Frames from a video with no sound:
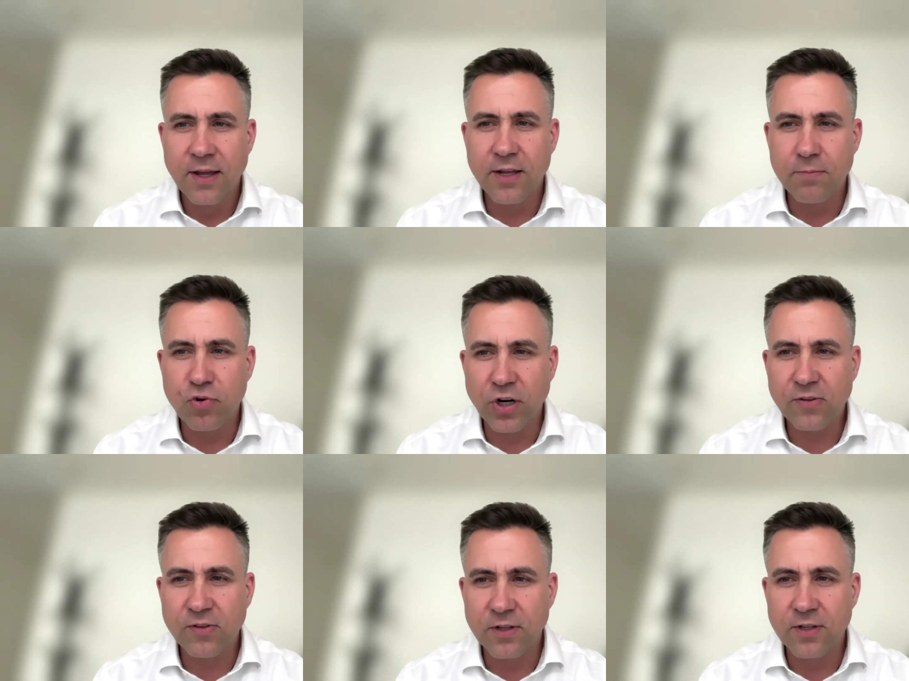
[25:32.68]
and
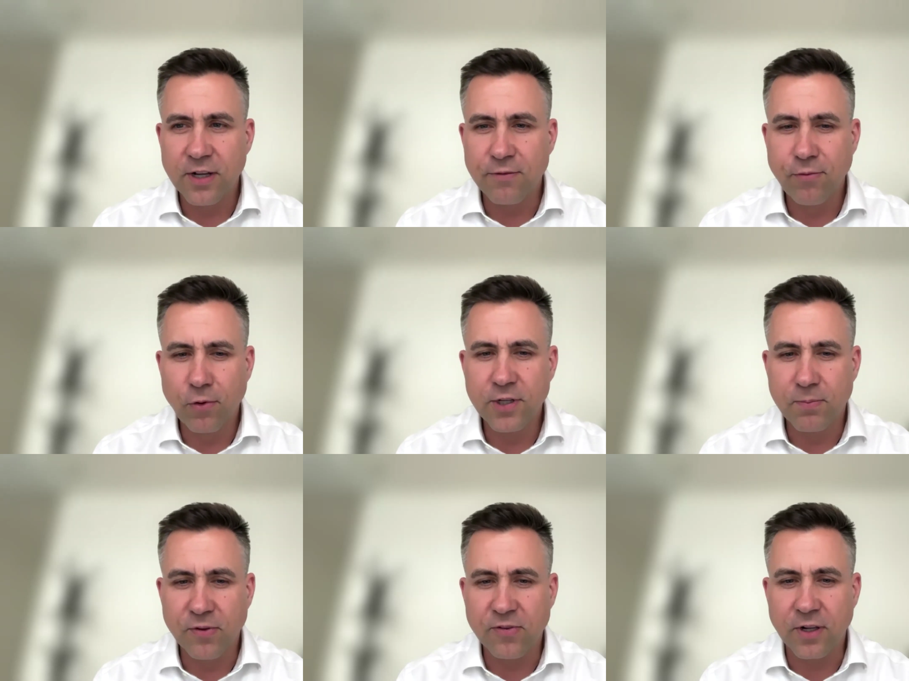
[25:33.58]
Brexit at
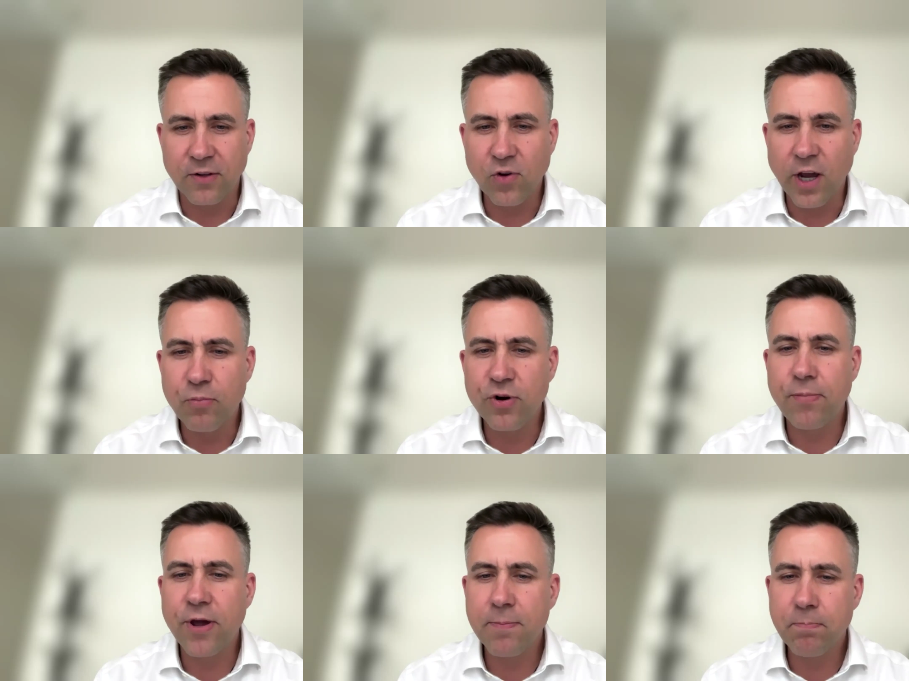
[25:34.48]
40%. So I
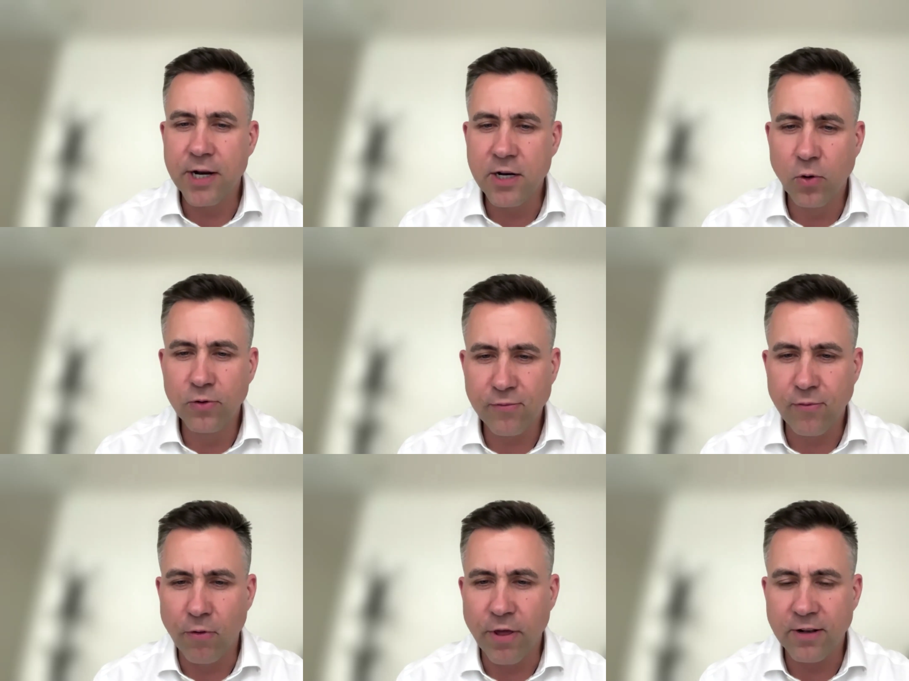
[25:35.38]
prepared my notes
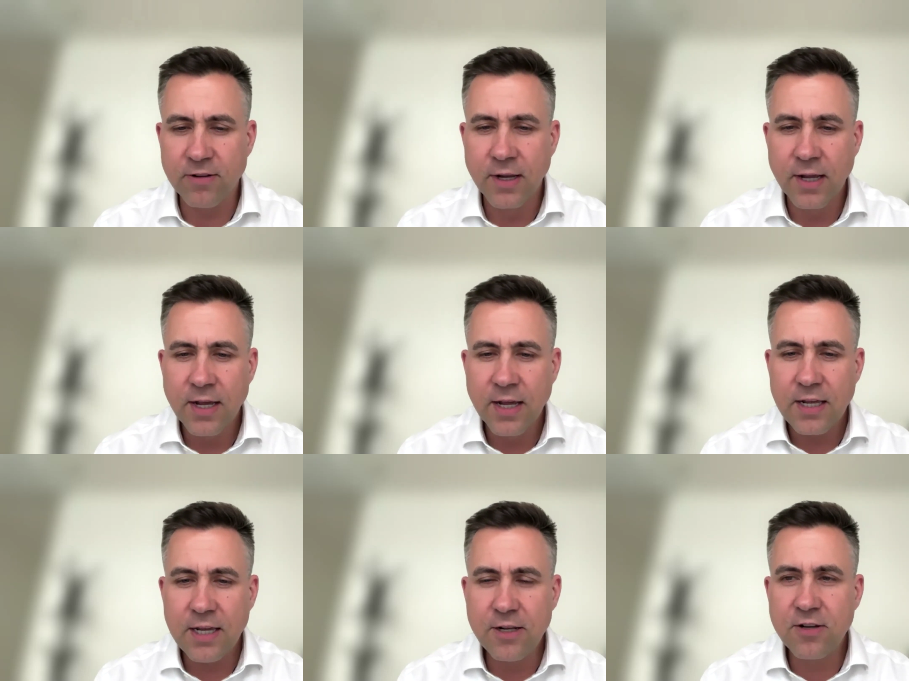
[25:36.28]
for that
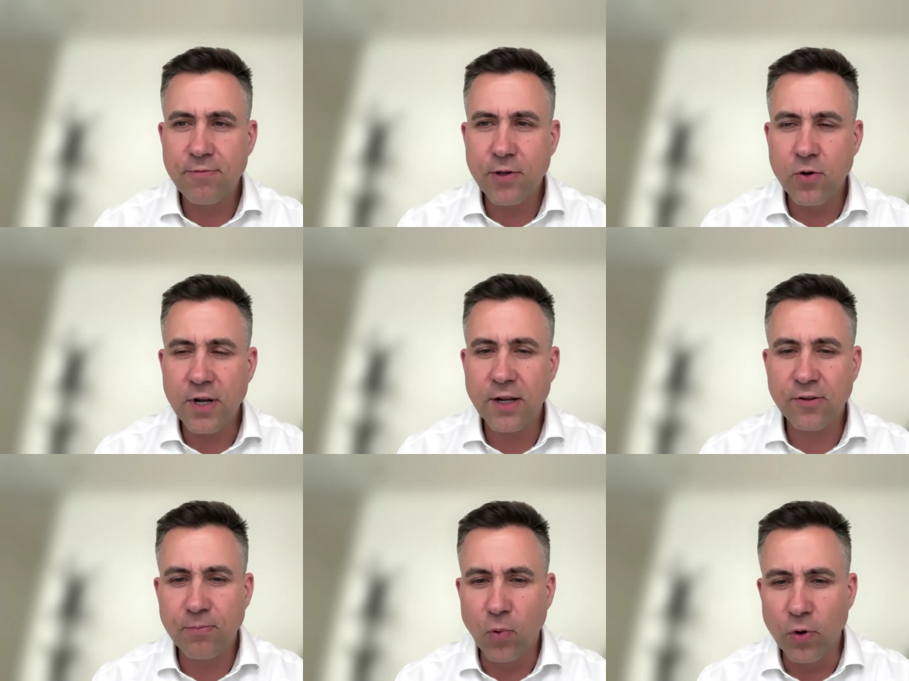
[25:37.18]
interview the
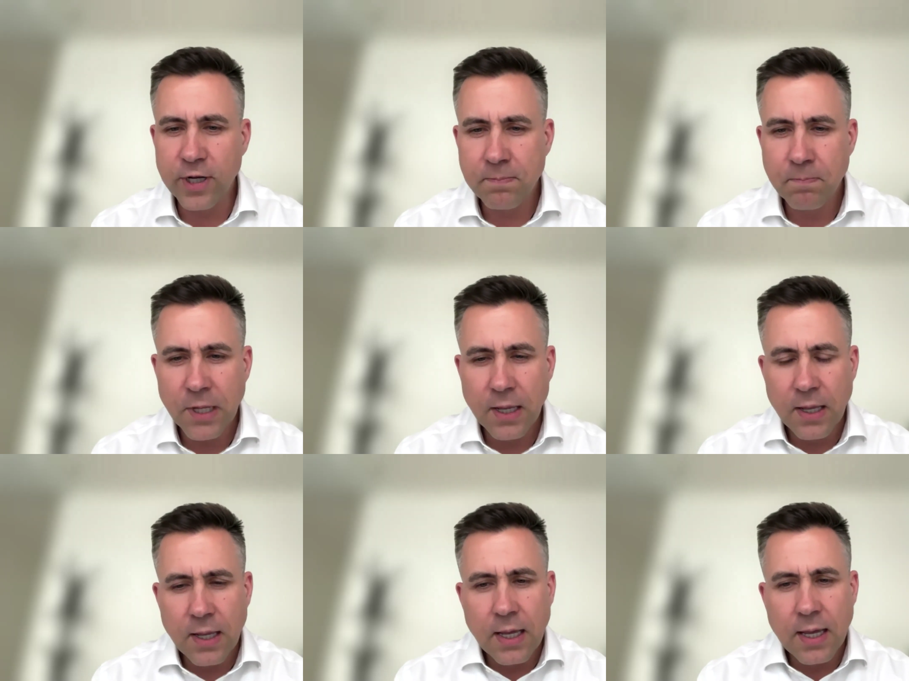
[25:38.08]
next morning.
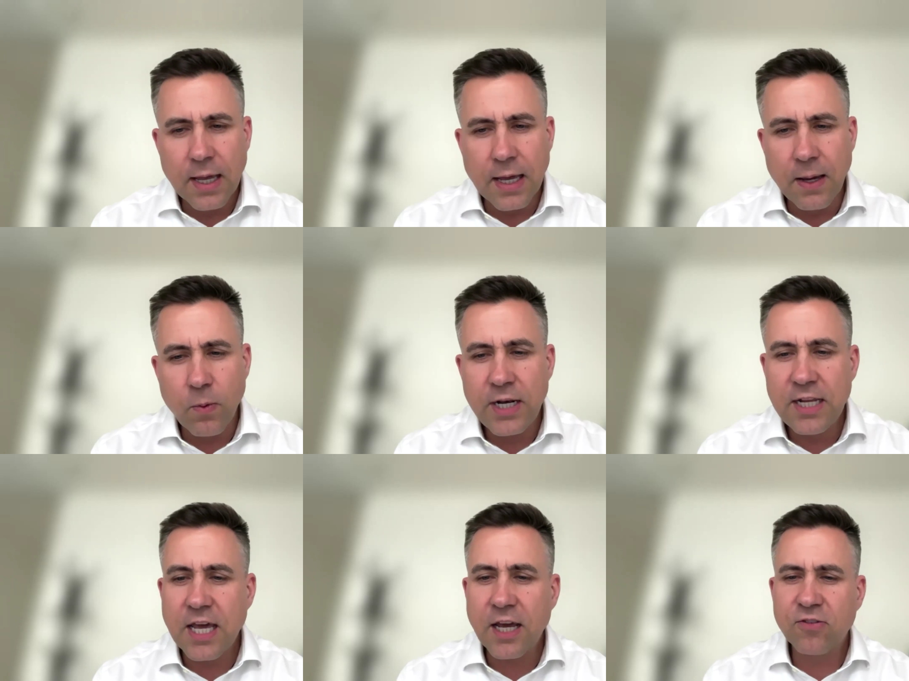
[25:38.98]
When
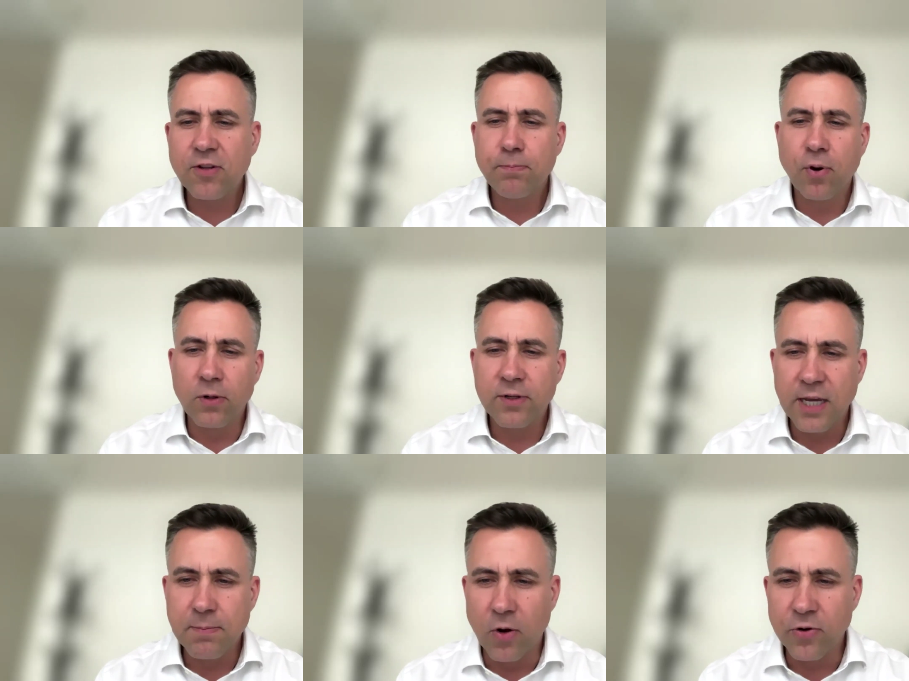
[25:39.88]
the exit poll
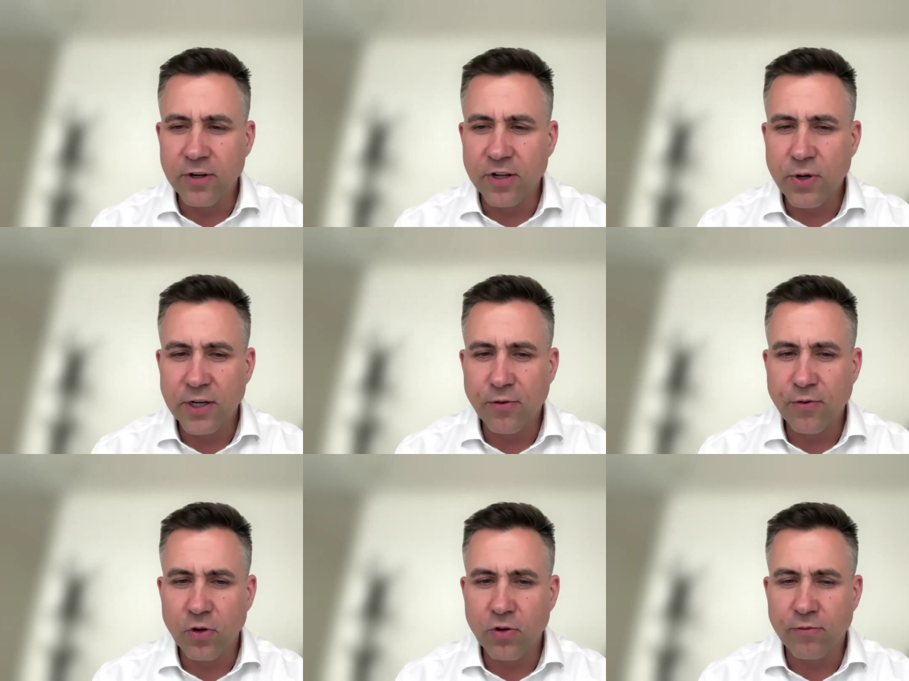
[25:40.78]
came out on the
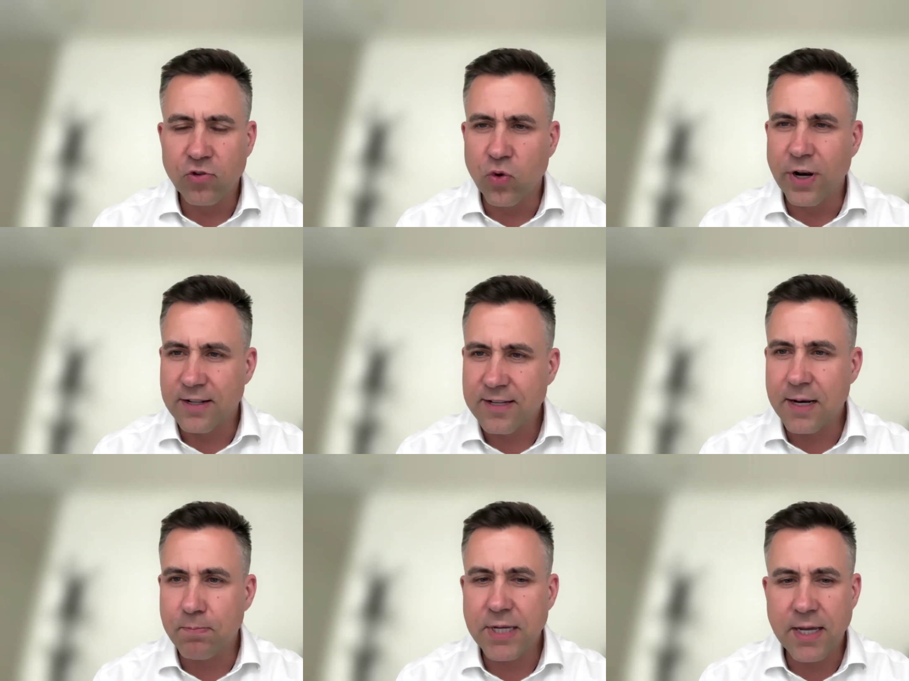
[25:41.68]
23rd of June at
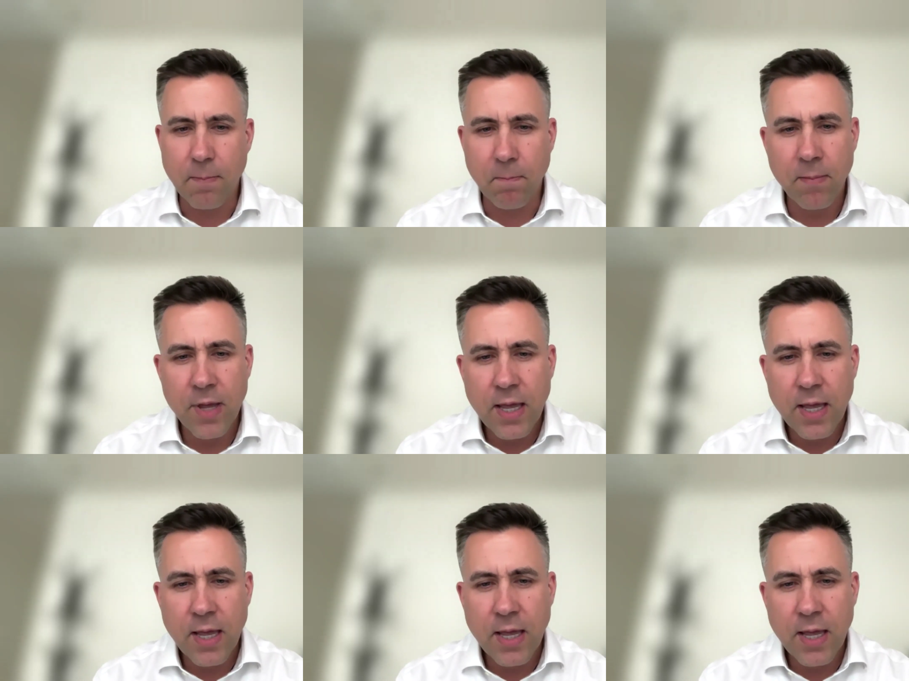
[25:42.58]
10 p.m.,